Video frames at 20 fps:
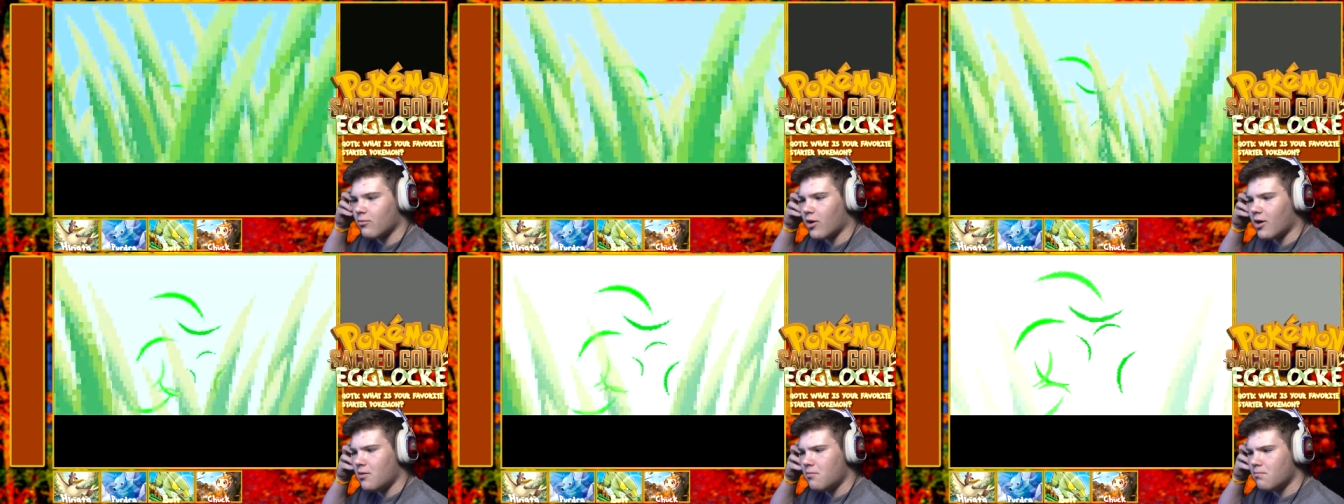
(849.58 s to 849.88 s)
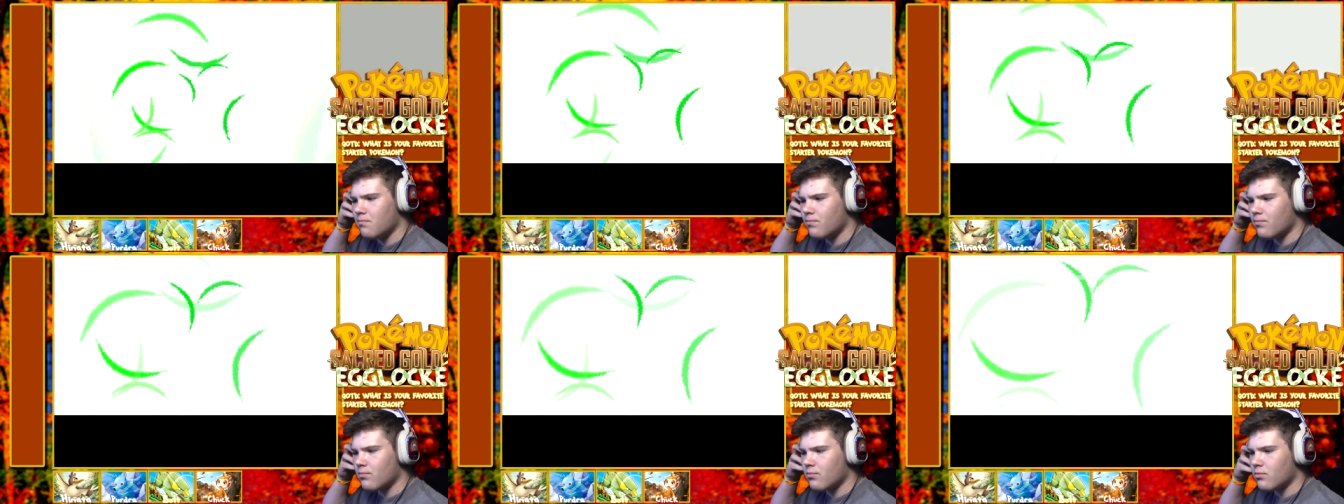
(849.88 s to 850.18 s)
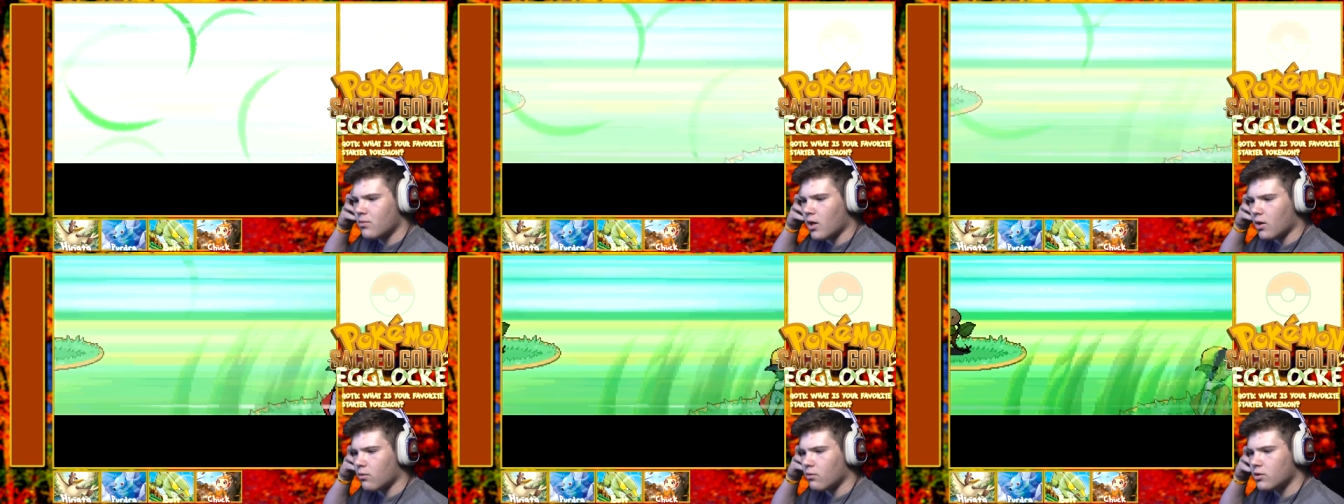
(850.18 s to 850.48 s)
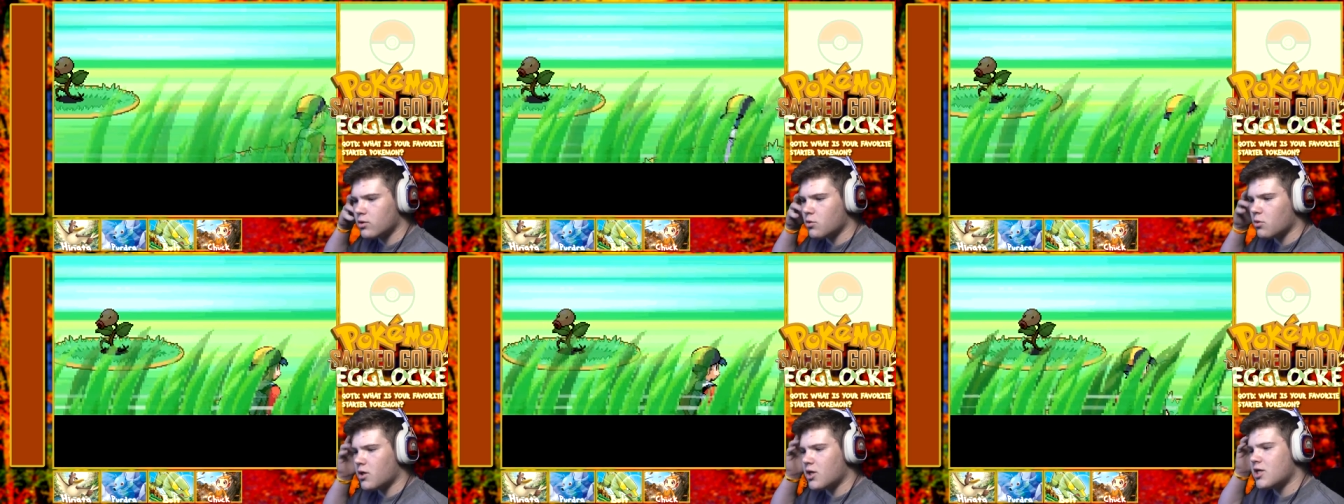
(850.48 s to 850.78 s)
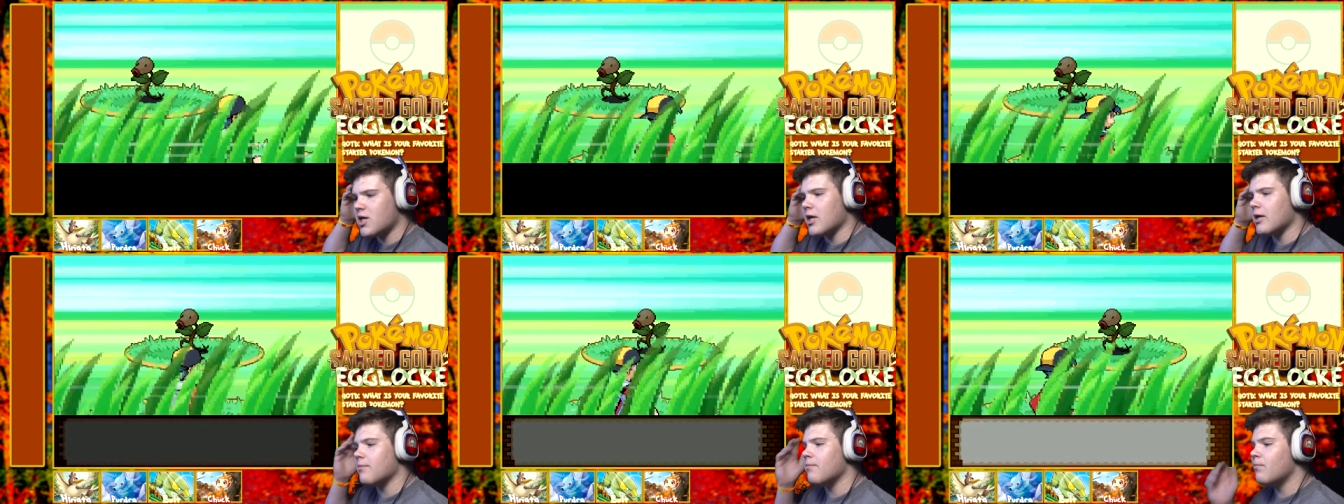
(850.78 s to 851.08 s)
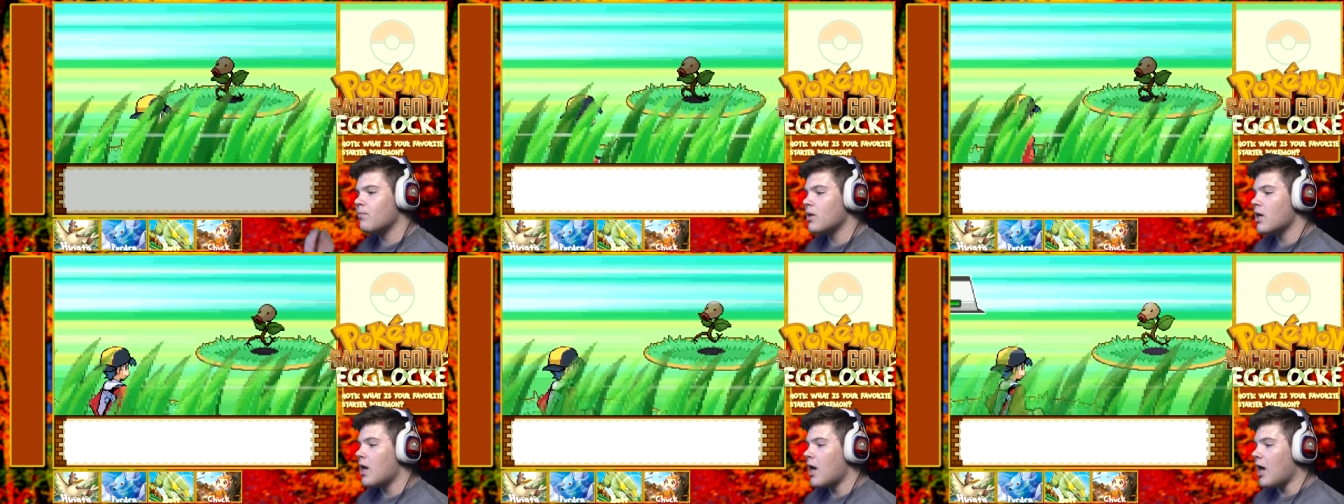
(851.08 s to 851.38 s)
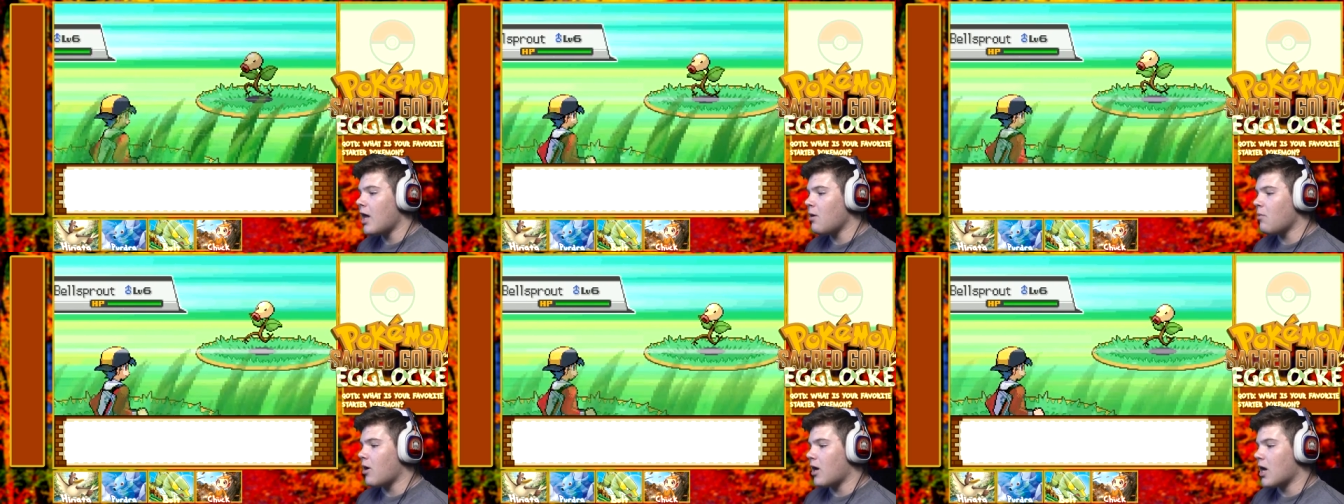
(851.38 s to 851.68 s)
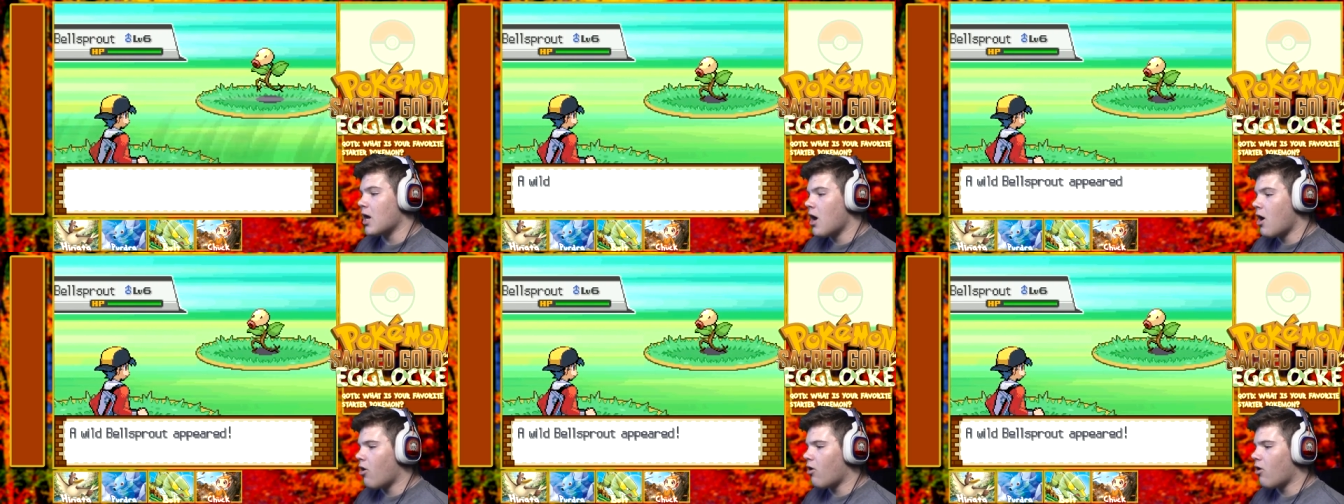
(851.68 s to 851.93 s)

right? No, 2010. Anyway,